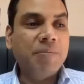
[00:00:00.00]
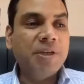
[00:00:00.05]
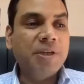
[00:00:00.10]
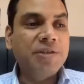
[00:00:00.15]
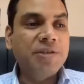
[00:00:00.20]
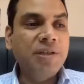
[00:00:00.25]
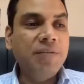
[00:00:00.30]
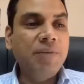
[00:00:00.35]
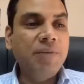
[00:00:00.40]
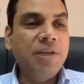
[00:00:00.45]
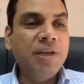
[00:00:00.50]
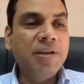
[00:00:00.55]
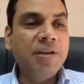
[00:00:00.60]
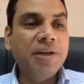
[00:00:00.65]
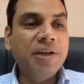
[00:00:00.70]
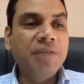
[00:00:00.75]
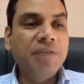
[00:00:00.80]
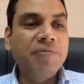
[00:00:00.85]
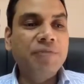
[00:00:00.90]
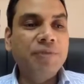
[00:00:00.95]
extremely
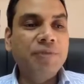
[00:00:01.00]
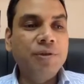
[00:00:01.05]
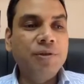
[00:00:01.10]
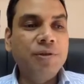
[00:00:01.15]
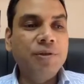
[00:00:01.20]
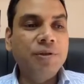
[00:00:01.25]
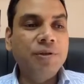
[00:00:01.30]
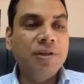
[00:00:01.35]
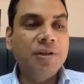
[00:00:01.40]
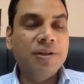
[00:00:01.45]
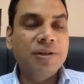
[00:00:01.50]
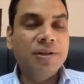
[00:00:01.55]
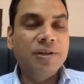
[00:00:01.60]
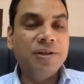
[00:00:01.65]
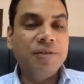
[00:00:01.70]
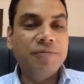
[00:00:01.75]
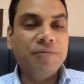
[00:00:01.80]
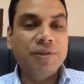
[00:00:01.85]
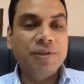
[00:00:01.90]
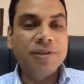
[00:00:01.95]
grateful
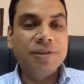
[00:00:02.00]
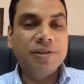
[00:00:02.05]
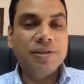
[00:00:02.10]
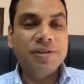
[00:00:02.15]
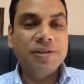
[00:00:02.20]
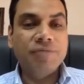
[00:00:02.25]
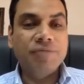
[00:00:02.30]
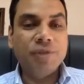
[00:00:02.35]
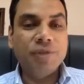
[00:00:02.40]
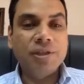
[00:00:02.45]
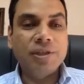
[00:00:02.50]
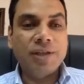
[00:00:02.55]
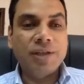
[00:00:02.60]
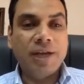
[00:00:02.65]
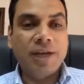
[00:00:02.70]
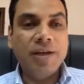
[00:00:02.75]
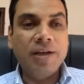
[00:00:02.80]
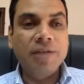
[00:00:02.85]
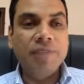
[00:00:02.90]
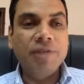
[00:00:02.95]
for this
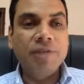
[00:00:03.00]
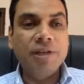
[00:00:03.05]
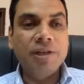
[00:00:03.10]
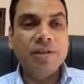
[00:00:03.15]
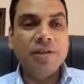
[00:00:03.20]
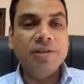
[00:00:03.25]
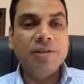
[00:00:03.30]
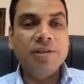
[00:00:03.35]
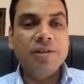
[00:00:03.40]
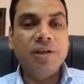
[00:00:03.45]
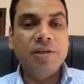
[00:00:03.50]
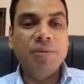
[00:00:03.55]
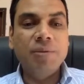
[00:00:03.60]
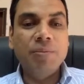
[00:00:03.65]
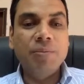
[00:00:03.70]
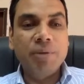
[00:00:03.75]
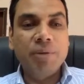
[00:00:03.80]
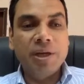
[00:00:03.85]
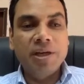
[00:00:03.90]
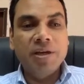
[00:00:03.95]
kind invitation. Let me
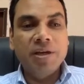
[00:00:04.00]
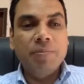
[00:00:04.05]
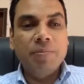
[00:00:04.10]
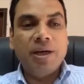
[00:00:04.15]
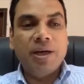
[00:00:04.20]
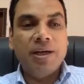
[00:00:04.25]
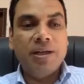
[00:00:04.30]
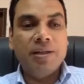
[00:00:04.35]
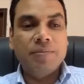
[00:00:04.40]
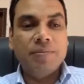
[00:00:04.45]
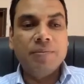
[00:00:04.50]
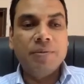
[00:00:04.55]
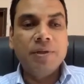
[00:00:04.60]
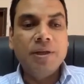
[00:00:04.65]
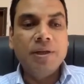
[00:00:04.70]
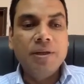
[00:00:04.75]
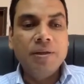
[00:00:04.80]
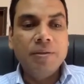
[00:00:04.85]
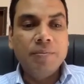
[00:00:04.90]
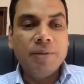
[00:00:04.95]
begin by
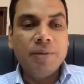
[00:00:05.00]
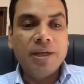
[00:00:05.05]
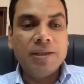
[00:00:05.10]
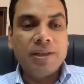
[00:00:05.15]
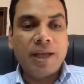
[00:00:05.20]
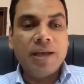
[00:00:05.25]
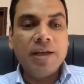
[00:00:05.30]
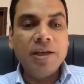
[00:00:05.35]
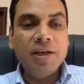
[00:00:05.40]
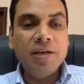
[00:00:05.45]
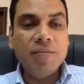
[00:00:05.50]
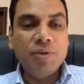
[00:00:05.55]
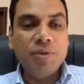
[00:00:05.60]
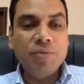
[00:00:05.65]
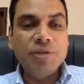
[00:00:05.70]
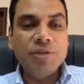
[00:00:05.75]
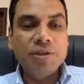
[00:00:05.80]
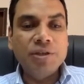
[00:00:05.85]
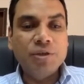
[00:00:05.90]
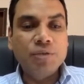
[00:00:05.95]
thanking
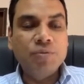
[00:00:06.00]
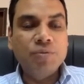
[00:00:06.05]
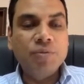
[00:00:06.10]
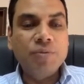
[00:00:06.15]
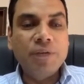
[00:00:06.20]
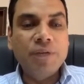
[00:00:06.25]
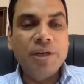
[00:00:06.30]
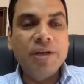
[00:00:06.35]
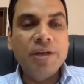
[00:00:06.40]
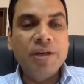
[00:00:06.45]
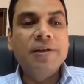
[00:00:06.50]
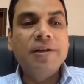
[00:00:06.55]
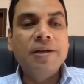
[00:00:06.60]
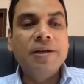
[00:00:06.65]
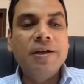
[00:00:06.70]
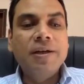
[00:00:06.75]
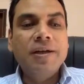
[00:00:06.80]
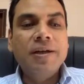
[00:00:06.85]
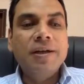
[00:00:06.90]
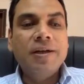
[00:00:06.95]
Professor Subramanya,
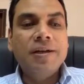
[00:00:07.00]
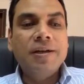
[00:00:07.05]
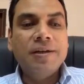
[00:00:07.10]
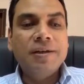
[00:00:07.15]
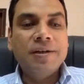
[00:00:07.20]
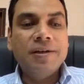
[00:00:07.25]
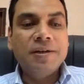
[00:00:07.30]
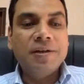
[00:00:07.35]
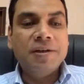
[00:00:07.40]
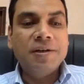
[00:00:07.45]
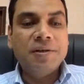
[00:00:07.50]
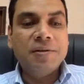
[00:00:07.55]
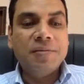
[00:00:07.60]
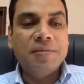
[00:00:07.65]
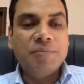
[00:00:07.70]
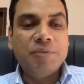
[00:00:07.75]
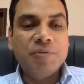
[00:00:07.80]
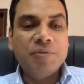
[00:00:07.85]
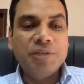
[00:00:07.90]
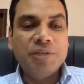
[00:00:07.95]

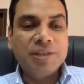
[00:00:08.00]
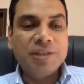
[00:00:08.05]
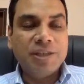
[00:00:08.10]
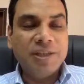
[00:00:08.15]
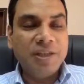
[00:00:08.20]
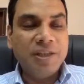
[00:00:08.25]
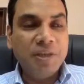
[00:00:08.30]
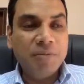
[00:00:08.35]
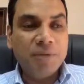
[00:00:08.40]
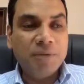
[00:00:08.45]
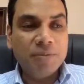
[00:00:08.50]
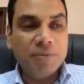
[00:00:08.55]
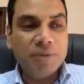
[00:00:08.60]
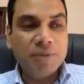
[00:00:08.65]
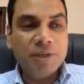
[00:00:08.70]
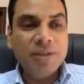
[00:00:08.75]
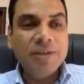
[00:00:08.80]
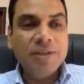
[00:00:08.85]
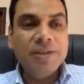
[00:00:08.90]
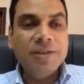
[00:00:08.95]
Professor Sandeepa
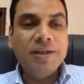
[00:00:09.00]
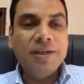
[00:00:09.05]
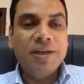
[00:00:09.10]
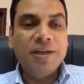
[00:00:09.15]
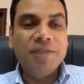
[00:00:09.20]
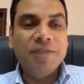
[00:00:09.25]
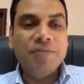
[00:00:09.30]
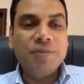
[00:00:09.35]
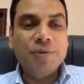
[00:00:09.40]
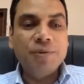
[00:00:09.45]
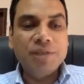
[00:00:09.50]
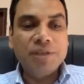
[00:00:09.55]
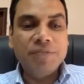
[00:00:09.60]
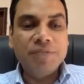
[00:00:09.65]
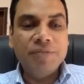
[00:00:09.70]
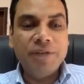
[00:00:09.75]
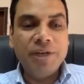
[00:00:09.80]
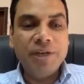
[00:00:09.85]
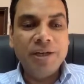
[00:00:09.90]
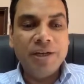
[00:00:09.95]
Bhatt, and of course, I'm
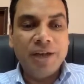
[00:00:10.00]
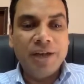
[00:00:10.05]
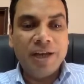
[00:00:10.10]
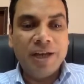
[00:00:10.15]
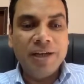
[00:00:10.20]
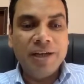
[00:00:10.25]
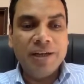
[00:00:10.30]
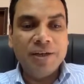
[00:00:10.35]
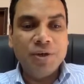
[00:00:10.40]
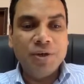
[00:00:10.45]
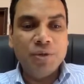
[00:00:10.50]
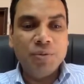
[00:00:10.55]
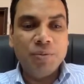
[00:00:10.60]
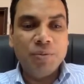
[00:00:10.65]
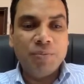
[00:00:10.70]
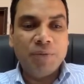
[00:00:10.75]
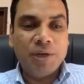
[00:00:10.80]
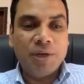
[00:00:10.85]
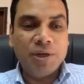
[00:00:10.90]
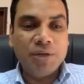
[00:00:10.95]
very delighted to be
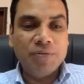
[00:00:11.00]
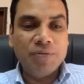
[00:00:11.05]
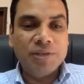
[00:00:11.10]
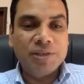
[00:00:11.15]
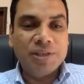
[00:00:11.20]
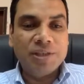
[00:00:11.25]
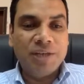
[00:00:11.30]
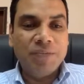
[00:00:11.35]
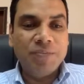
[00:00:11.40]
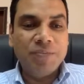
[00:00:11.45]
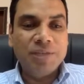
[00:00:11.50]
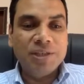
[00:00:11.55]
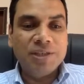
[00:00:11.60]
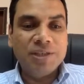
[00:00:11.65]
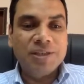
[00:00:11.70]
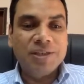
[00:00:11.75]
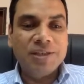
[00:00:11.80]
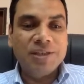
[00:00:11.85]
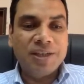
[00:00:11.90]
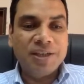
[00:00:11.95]
part of the same
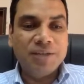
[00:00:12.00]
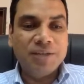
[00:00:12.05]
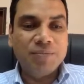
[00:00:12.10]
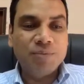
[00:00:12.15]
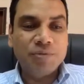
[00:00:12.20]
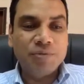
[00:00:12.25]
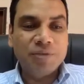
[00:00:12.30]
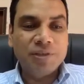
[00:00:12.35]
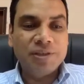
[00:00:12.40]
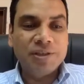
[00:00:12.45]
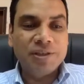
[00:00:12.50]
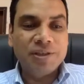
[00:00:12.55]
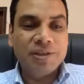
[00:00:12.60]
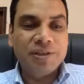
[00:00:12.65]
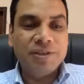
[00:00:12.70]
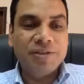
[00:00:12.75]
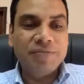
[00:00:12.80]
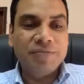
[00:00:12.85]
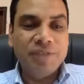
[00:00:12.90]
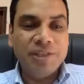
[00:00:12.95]
session as Professor
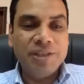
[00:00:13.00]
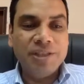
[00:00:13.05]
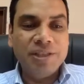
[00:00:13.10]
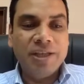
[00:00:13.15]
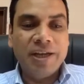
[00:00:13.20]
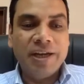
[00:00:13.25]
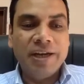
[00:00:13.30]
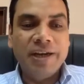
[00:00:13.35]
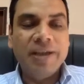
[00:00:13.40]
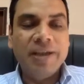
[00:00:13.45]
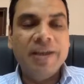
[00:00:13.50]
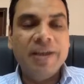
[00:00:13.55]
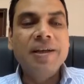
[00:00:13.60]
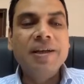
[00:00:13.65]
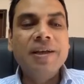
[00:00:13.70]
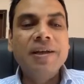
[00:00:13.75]
V.G. Hegde.